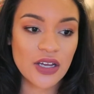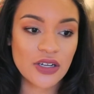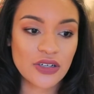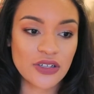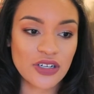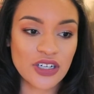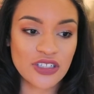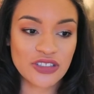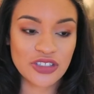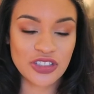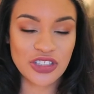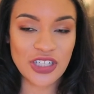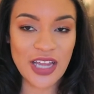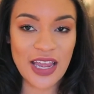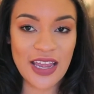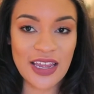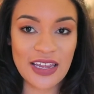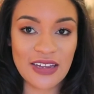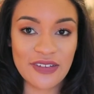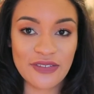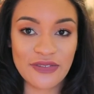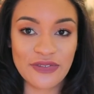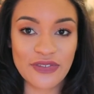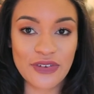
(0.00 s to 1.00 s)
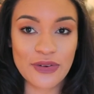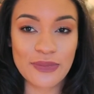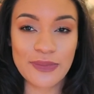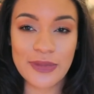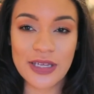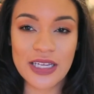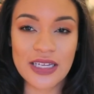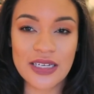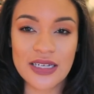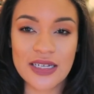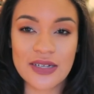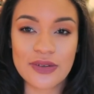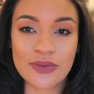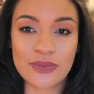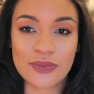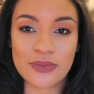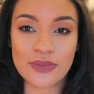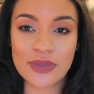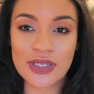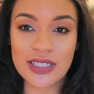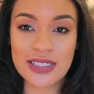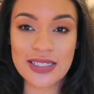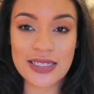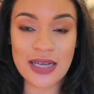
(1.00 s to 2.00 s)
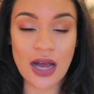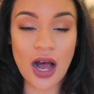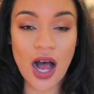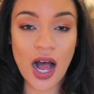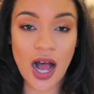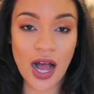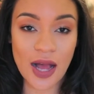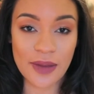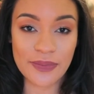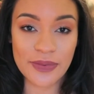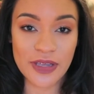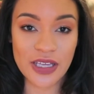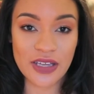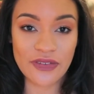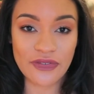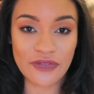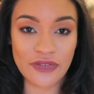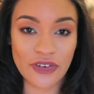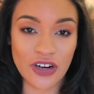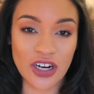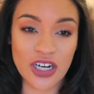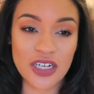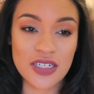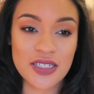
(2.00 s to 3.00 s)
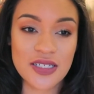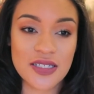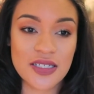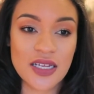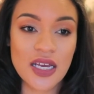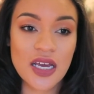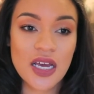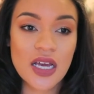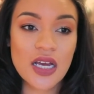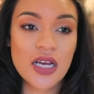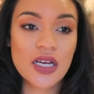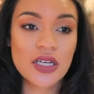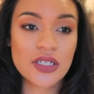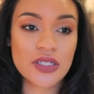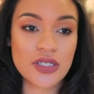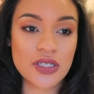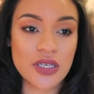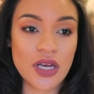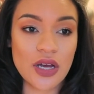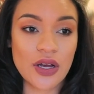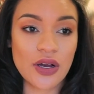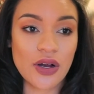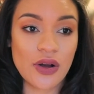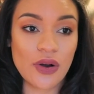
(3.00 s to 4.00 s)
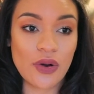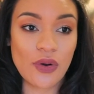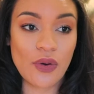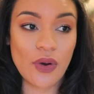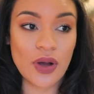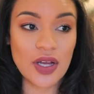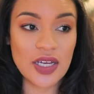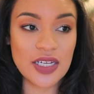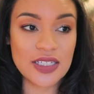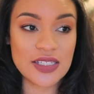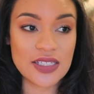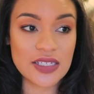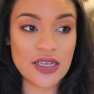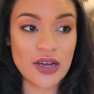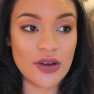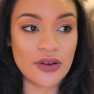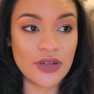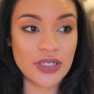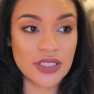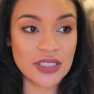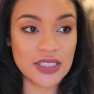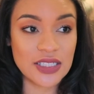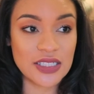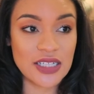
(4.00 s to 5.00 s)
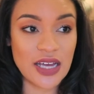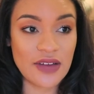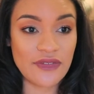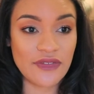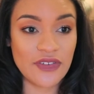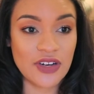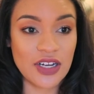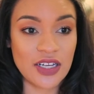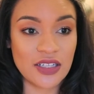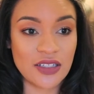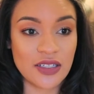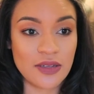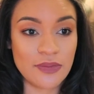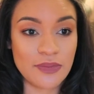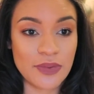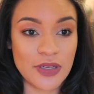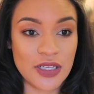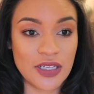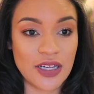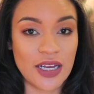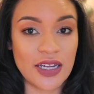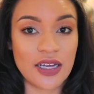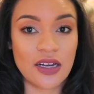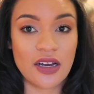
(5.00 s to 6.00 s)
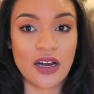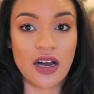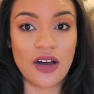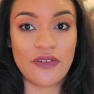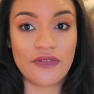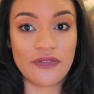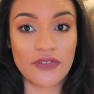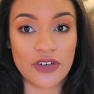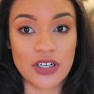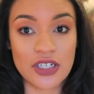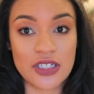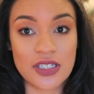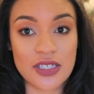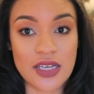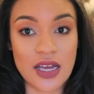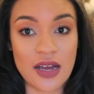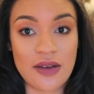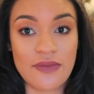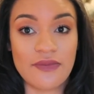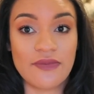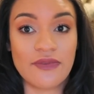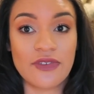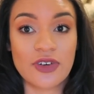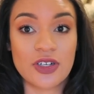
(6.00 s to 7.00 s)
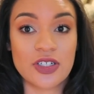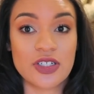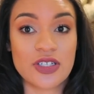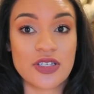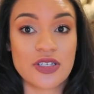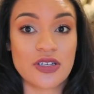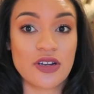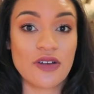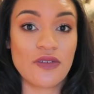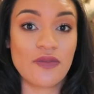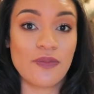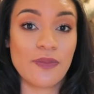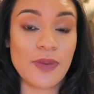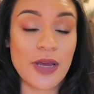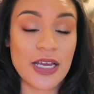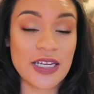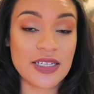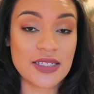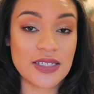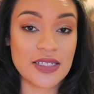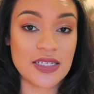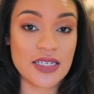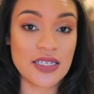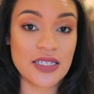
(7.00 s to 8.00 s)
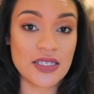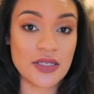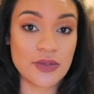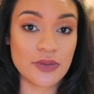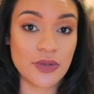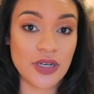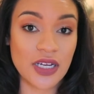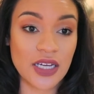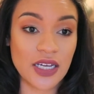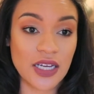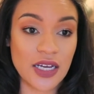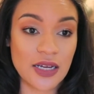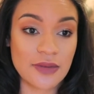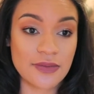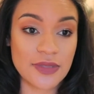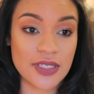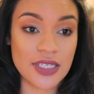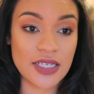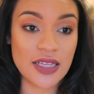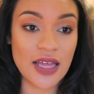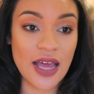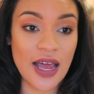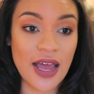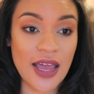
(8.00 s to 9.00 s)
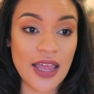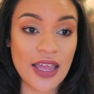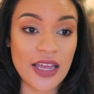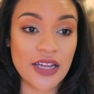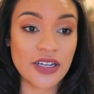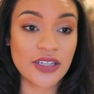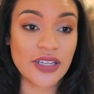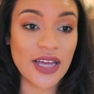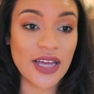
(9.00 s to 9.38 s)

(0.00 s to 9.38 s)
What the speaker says: crocheting for me is a hobby first, So it's going to definitely be like a first come, first serve basis when it comes to that. And